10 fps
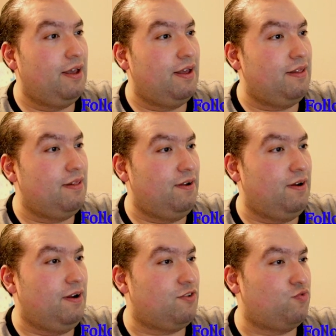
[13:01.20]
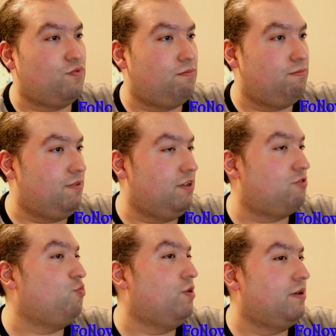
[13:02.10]
There's this
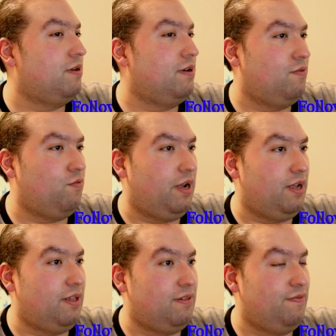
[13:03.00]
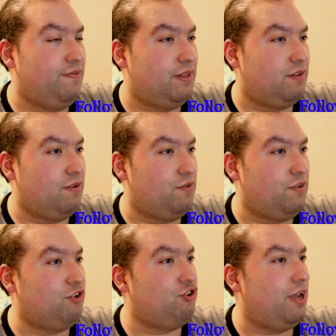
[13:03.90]
one, right? So
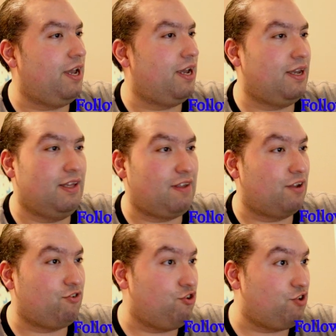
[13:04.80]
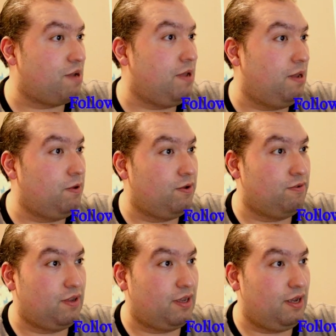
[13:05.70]
this check, it's actually checkmate because the
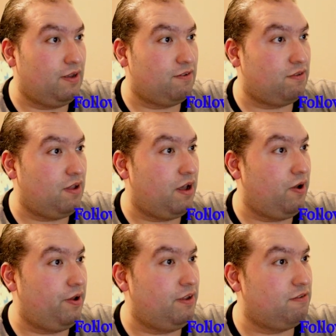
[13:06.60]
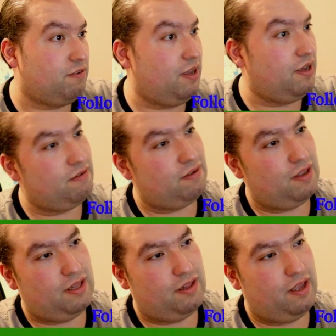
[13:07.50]
king is stuck on e6,
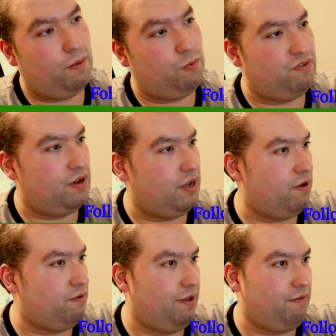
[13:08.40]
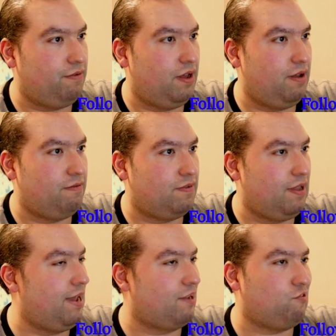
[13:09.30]
and the help was the knight on a5. And
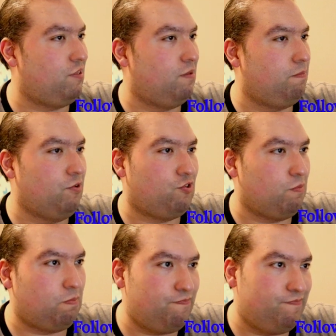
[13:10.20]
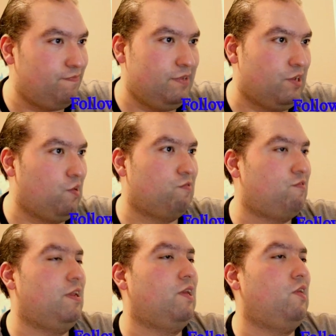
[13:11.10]
actually the bishop,
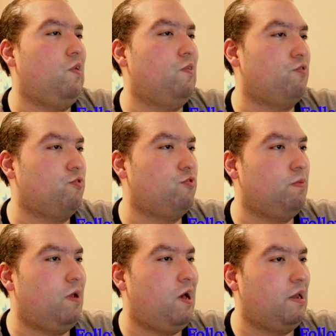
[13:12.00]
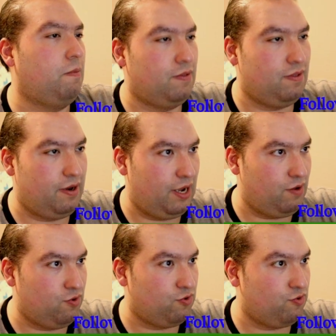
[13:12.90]
sitting here is also blocking, but the knight is also,